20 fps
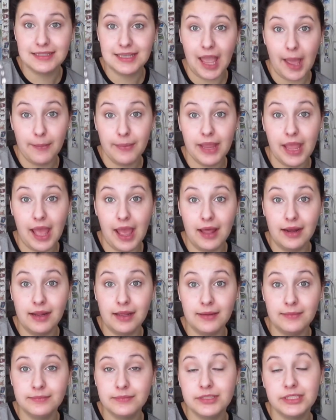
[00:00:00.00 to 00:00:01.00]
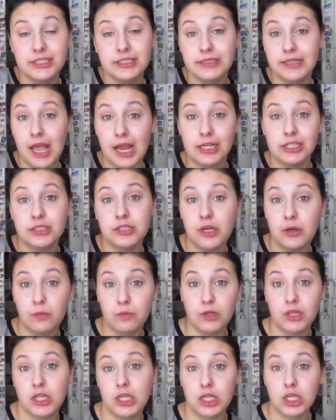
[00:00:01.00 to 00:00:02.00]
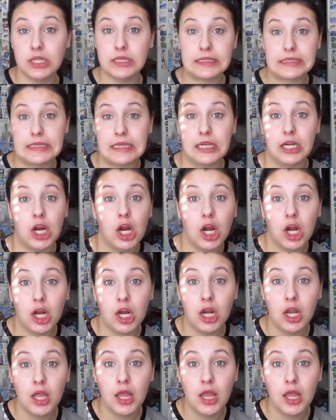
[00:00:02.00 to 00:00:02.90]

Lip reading: Gabby Hanna, she's actually a really good singer.